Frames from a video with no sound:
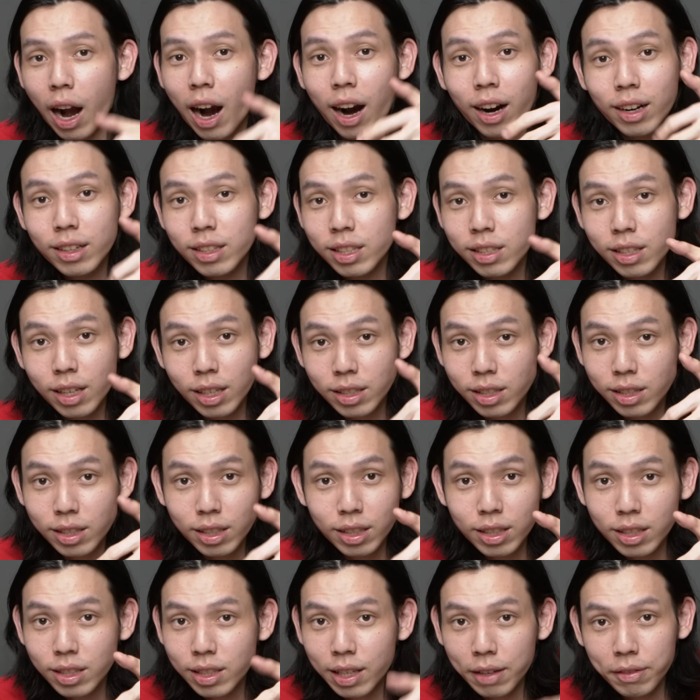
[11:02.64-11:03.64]
RTX
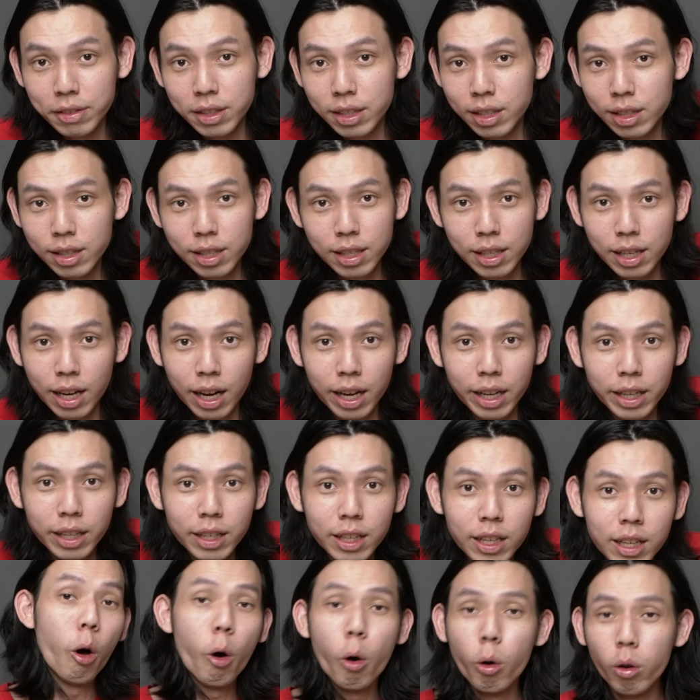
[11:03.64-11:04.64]
3070 Ti. The
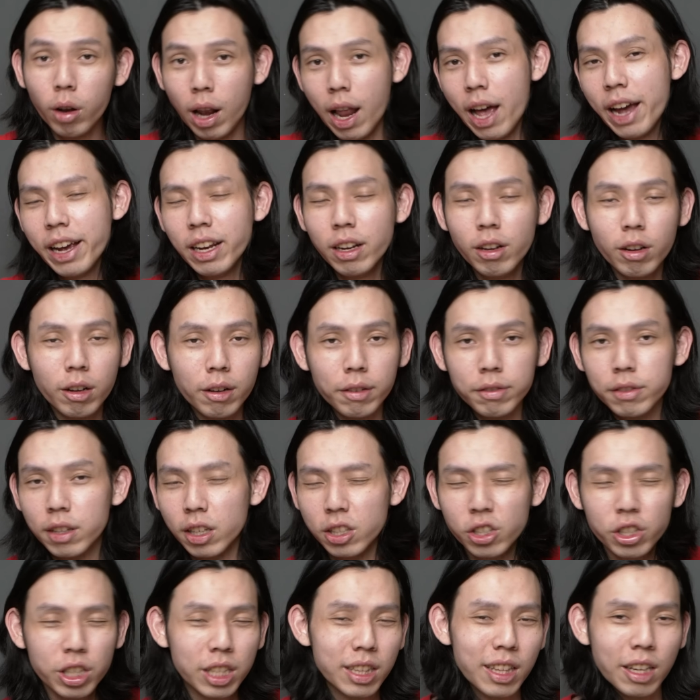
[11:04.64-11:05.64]
whole line of the
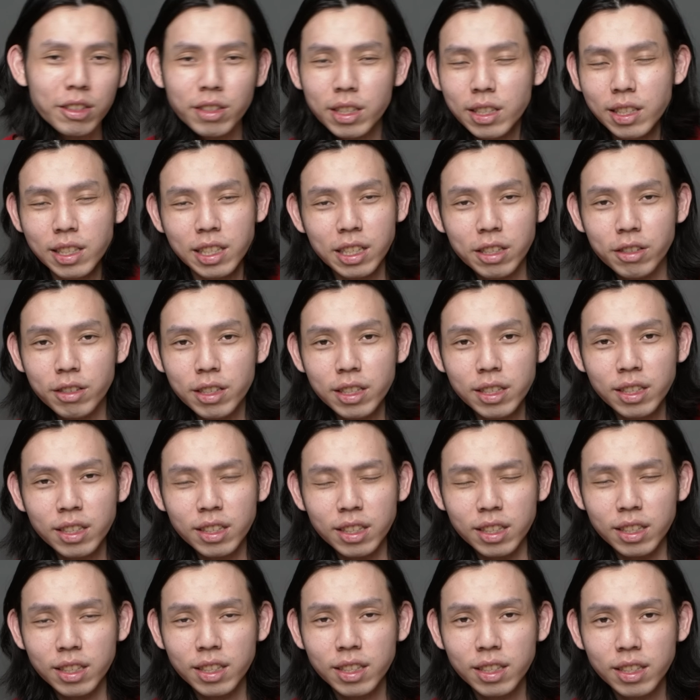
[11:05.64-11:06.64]
3000 series
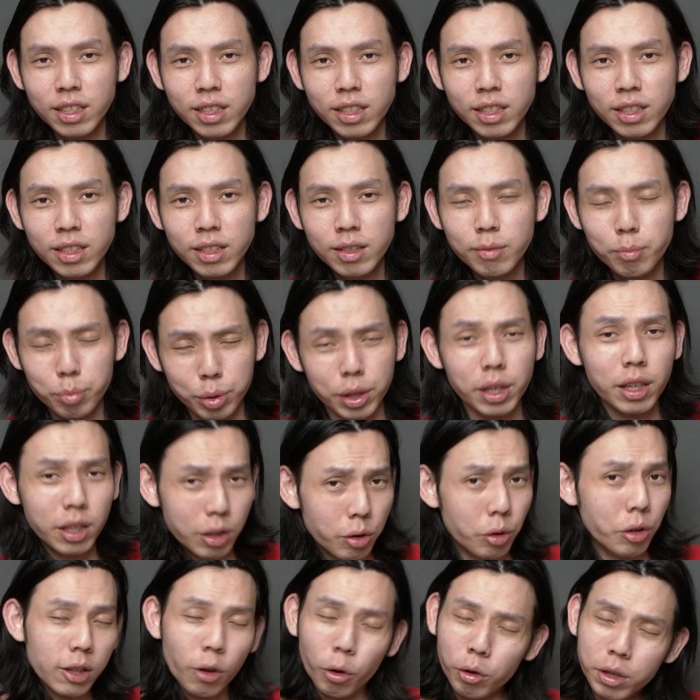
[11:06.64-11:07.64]
is pretty
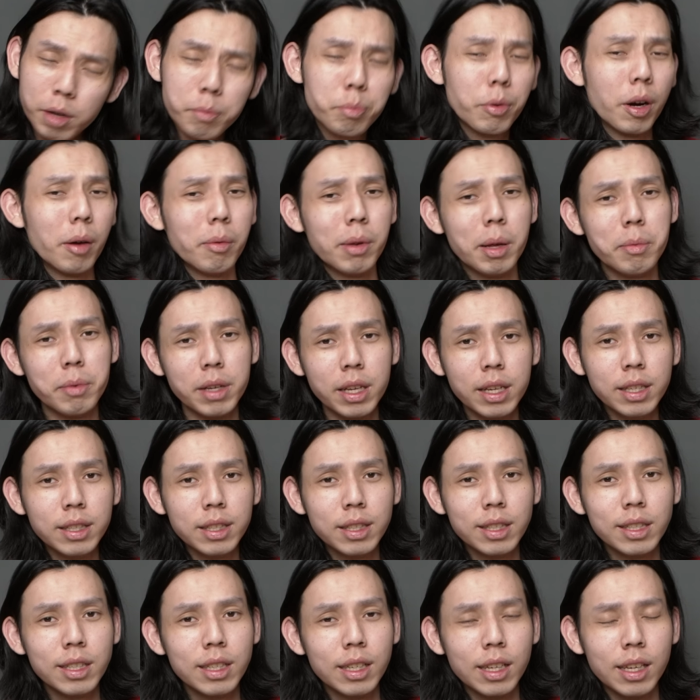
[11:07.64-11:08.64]
good. The only problem
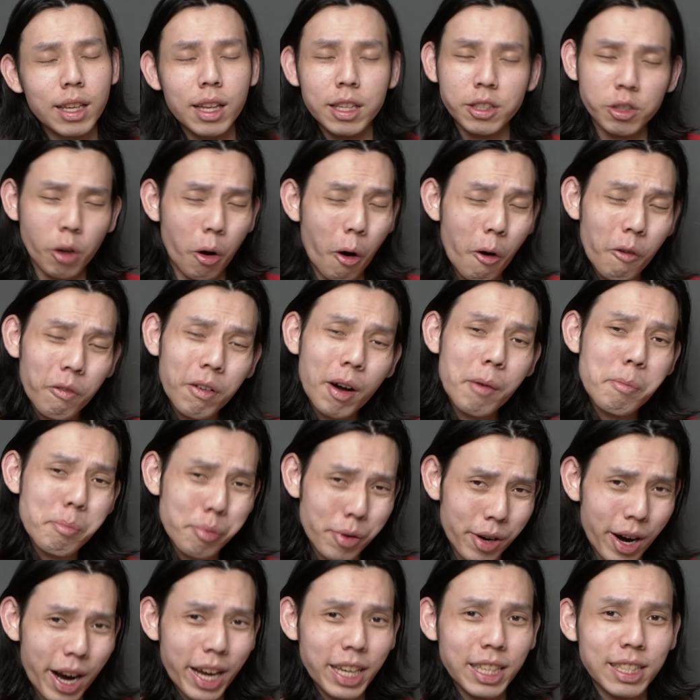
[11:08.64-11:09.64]
is it's
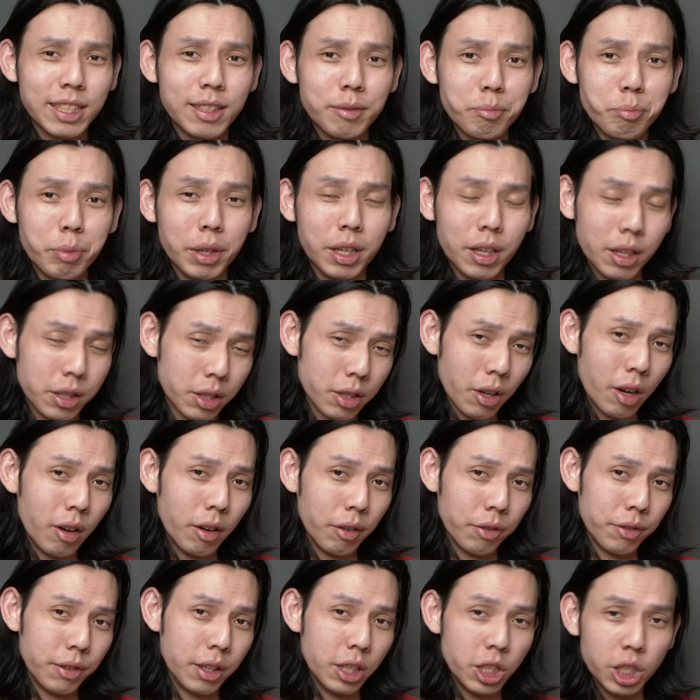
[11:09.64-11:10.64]
overpriced because
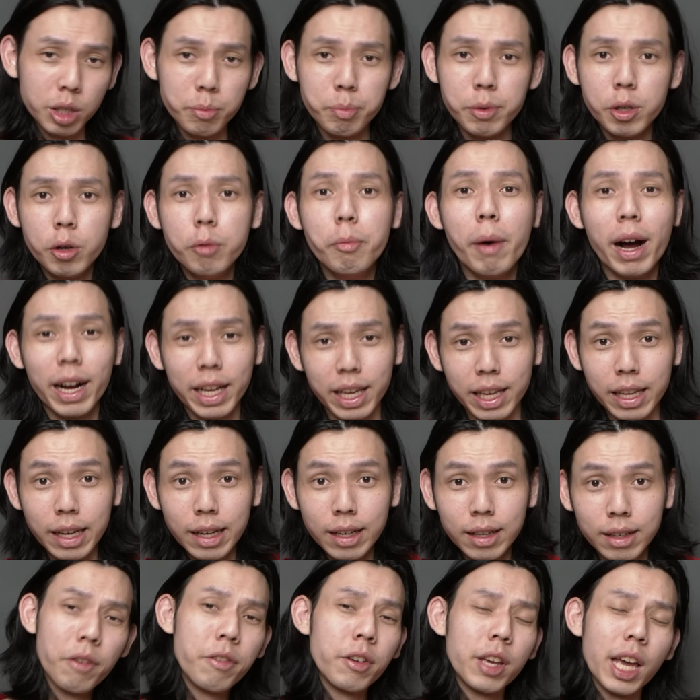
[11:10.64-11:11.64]
of the GPU market.
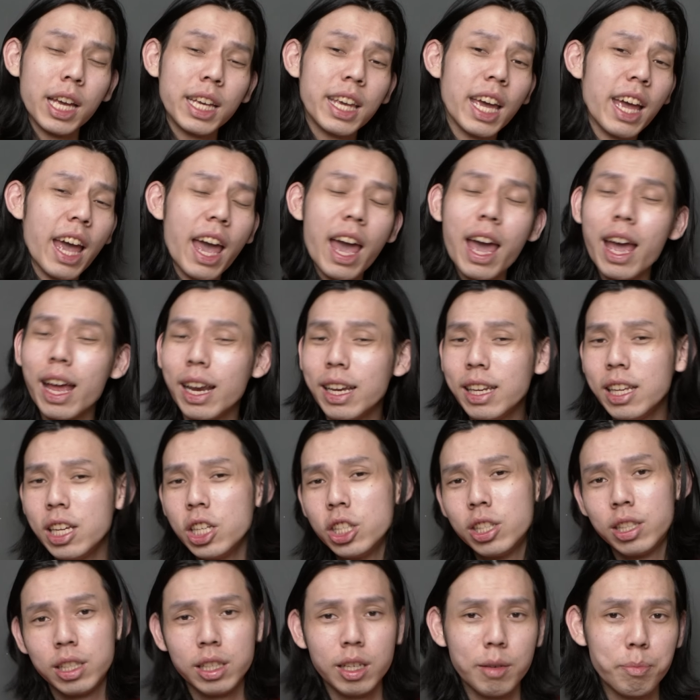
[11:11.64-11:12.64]
So if you can get any
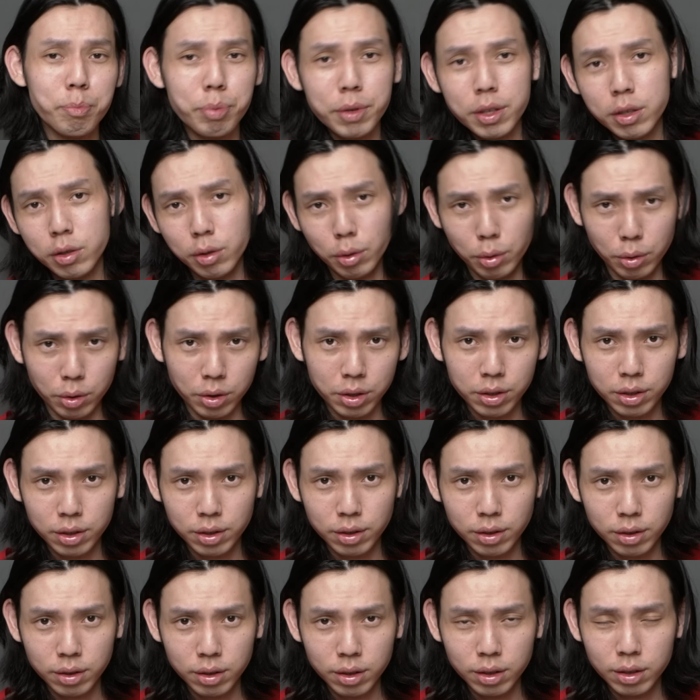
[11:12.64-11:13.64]

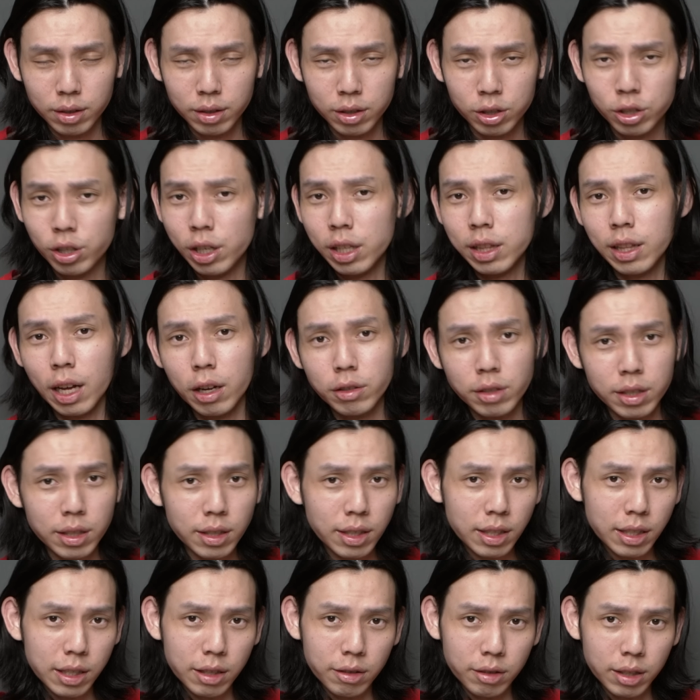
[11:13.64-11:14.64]
GPUs 3000
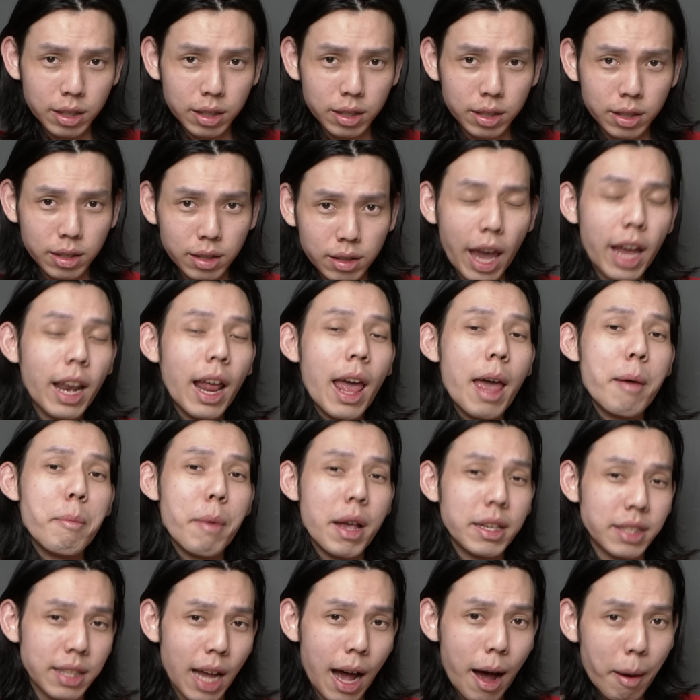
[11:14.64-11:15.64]
series at
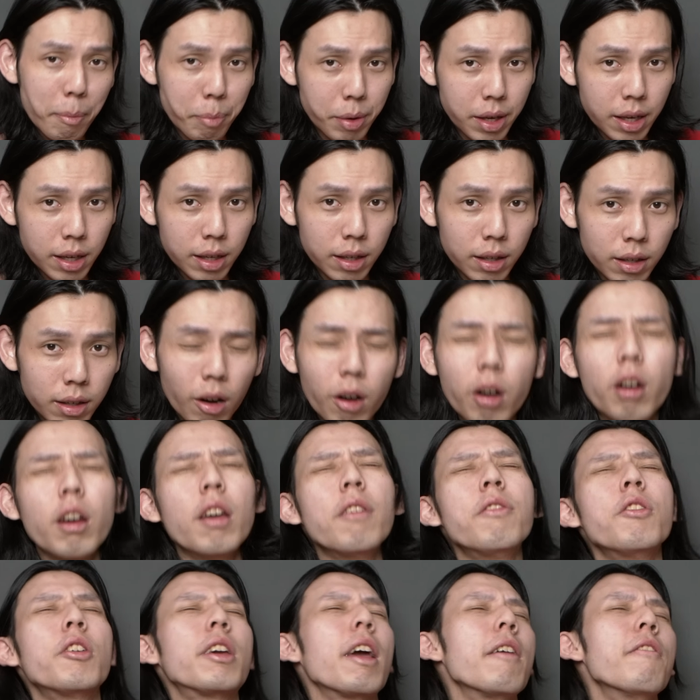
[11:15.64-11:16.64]
MSRP, or
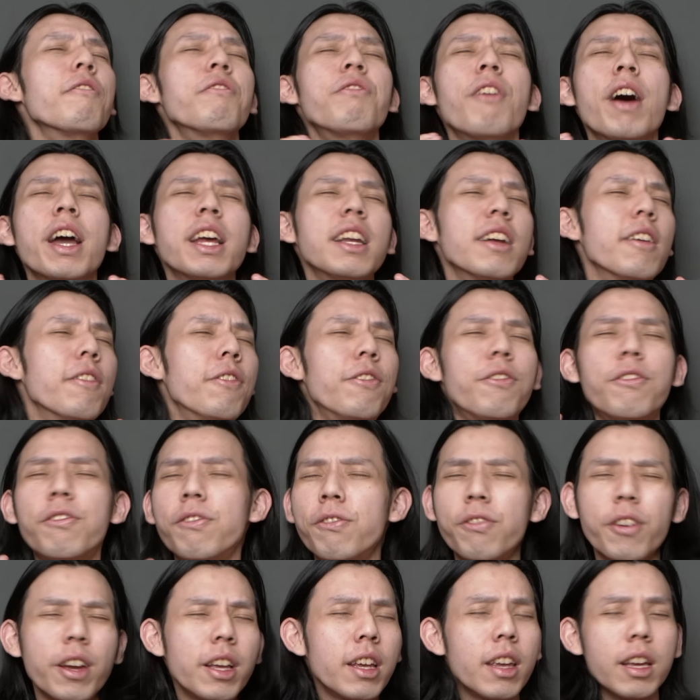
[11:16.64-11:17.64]
if you can find a
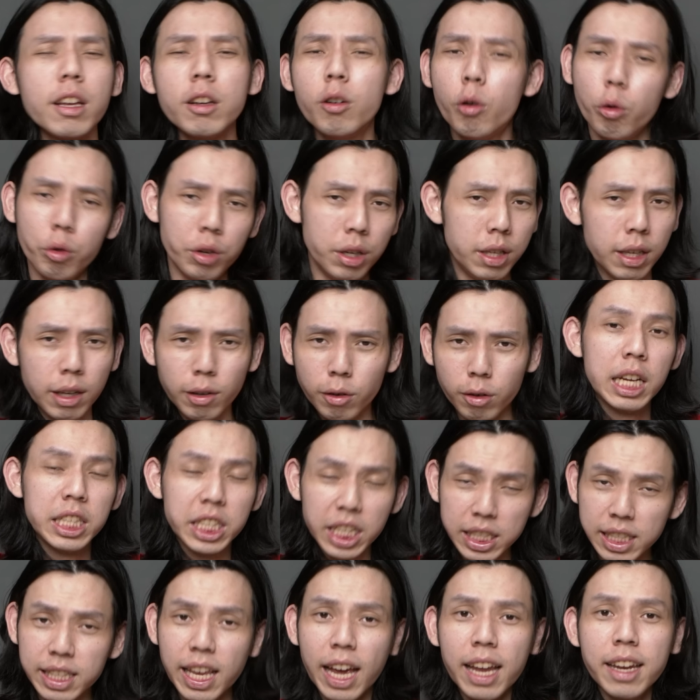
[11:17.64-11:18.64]
freaking good deal,
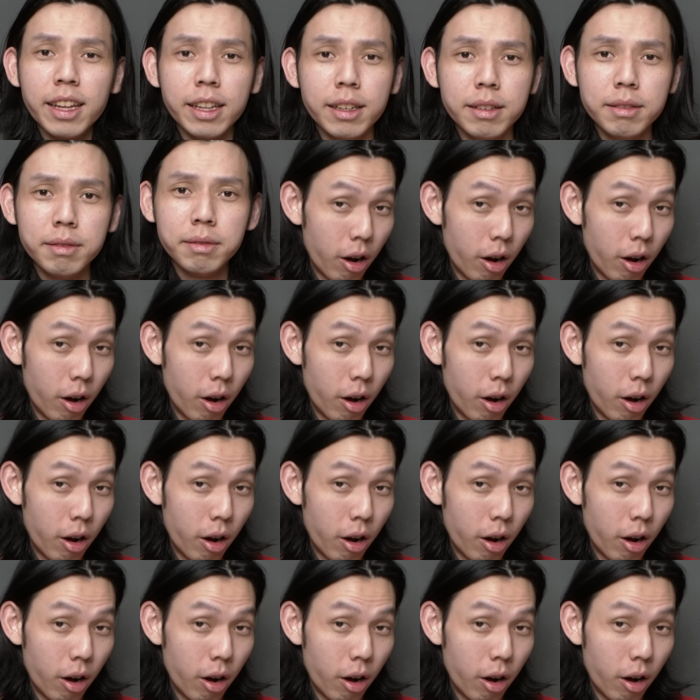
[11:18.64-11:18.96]
just get it.